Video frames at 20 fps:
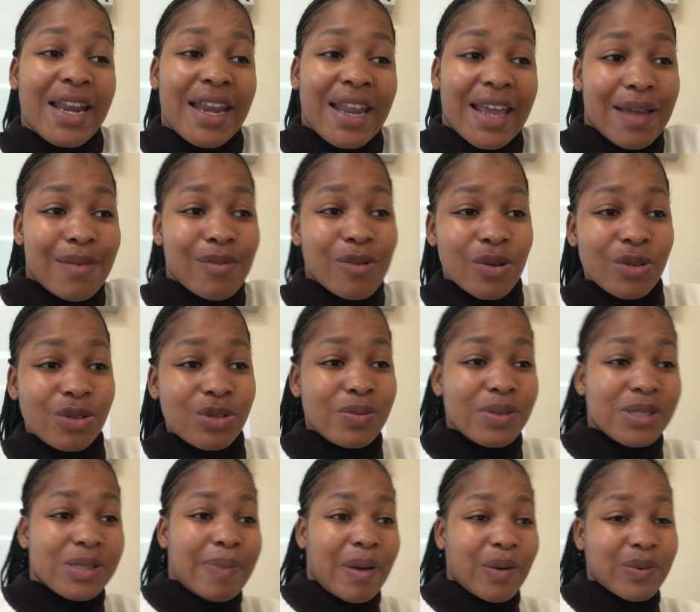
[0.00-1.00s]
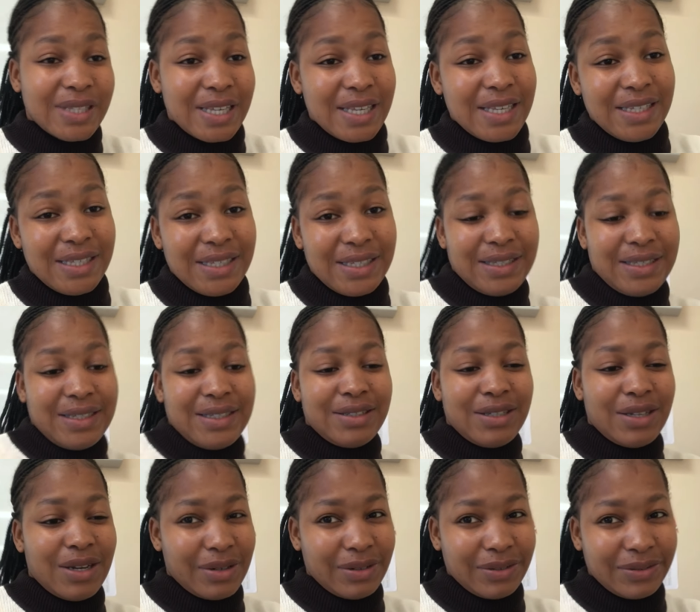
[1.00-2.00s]
Like I'm going to be spousing,
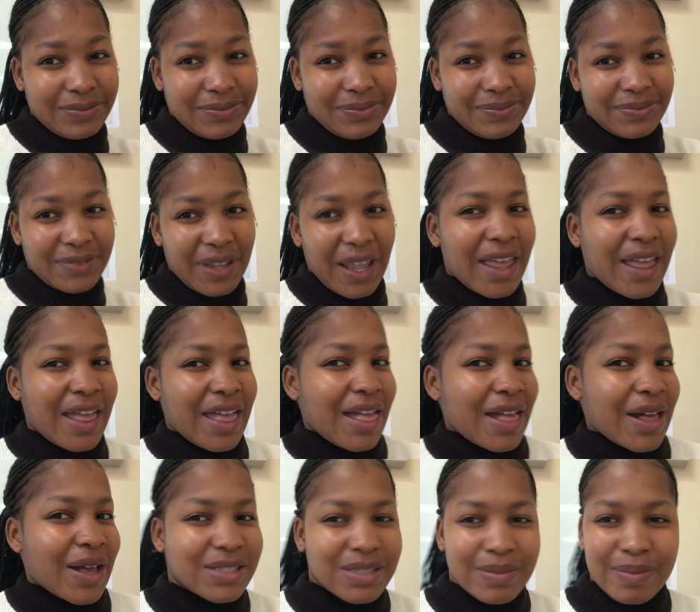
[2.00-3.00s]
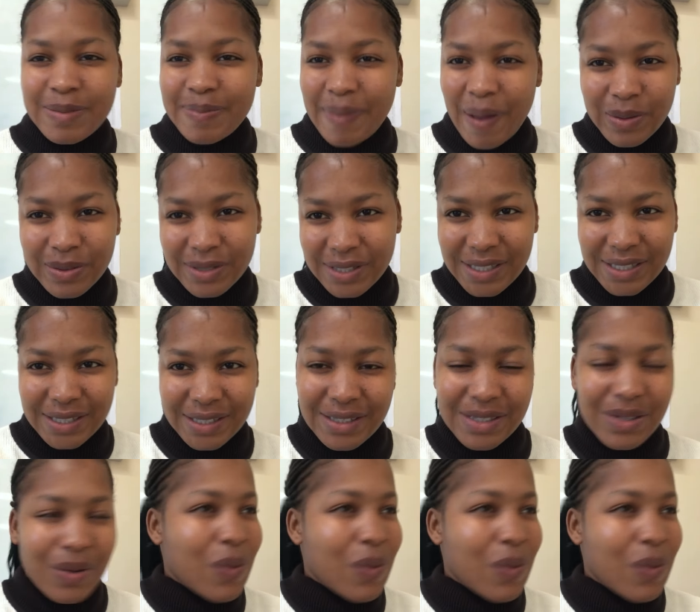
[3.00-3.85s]
you know, because I'm a spouse.